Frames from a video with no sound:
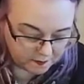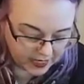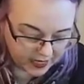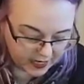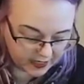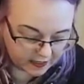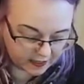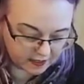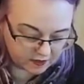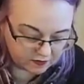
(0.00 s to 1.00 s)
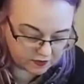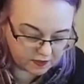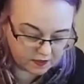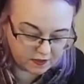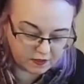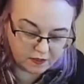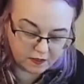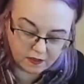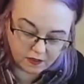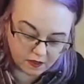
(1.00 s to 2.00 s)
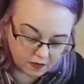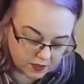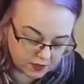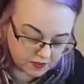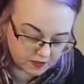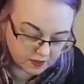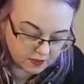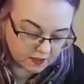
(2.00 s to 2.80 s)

bag of, well, there's